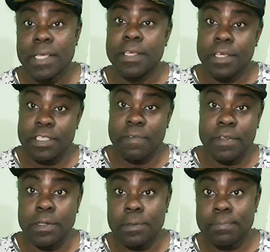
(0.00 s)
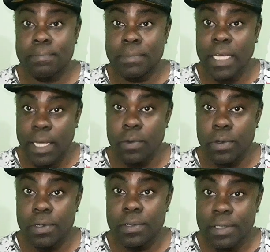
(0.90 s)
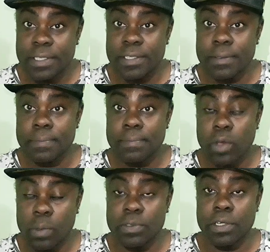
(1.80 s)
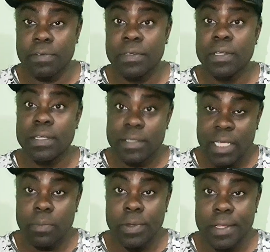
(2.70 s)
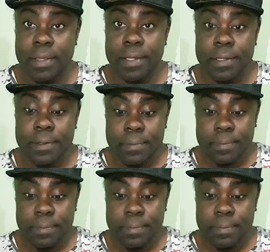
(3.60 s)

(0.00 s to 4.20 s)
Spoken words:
Here's the video. Take a look, listen, observe, tell me what you think.